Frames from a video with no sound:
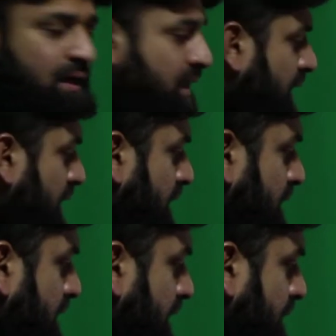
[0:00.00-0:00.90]

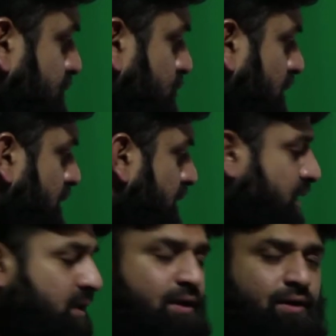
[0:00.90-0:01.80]
are
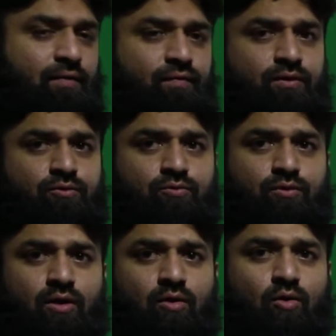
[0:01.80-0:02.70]
actually referring to
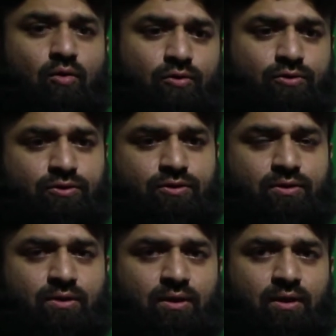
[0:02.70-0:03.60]
the hosts
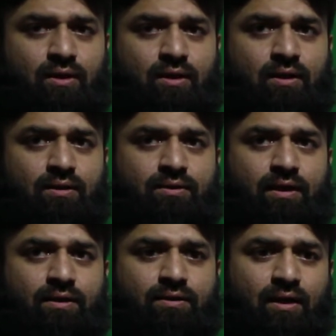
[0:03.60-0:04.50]

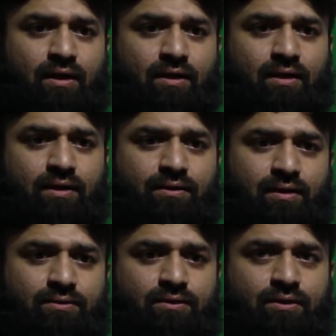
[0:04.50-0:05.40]
that are
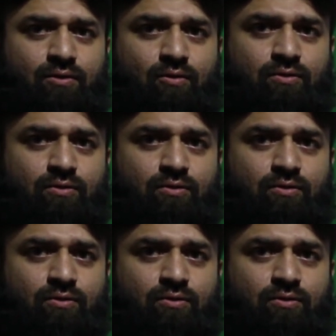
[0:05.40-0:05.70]
connected or